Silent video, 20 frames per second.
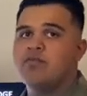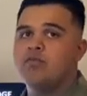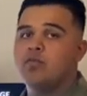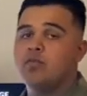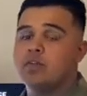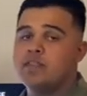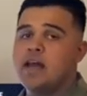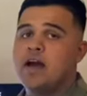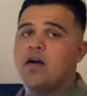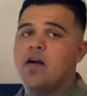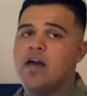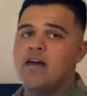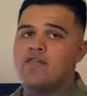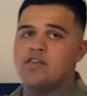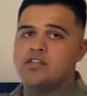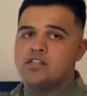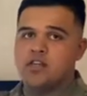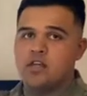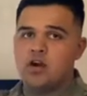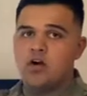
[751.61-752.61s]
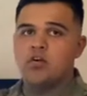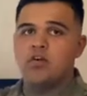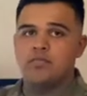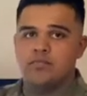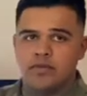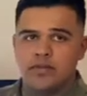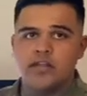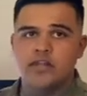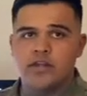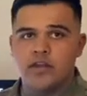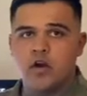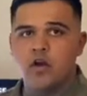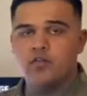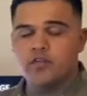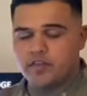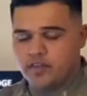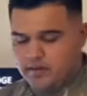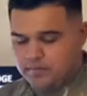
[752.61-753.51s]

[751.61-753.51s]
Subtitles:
without having to go completely over them.